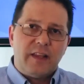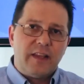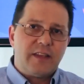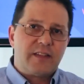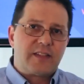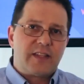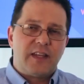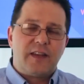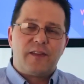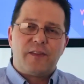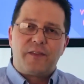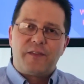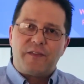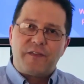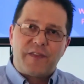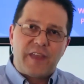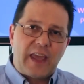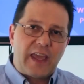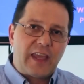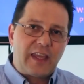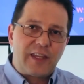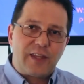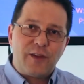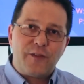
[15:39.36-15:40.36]
Listen,
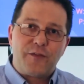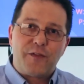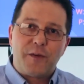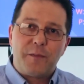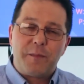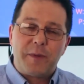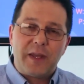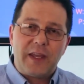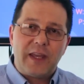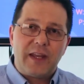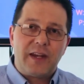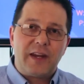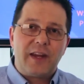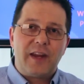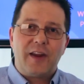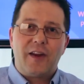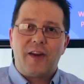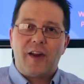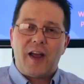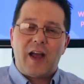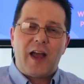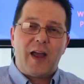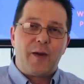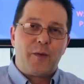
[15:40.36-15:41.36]
thank you for being
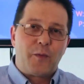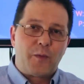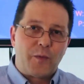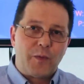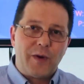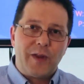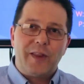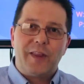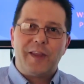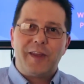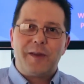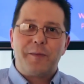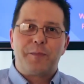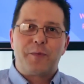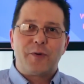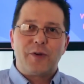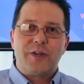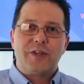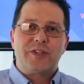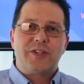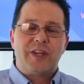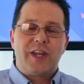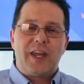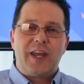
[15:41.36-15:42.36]
here. I really
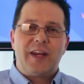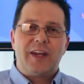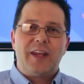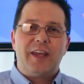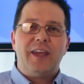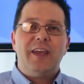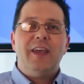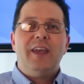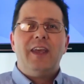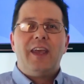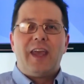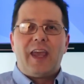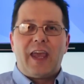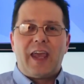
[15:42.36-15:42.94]
appreciate it.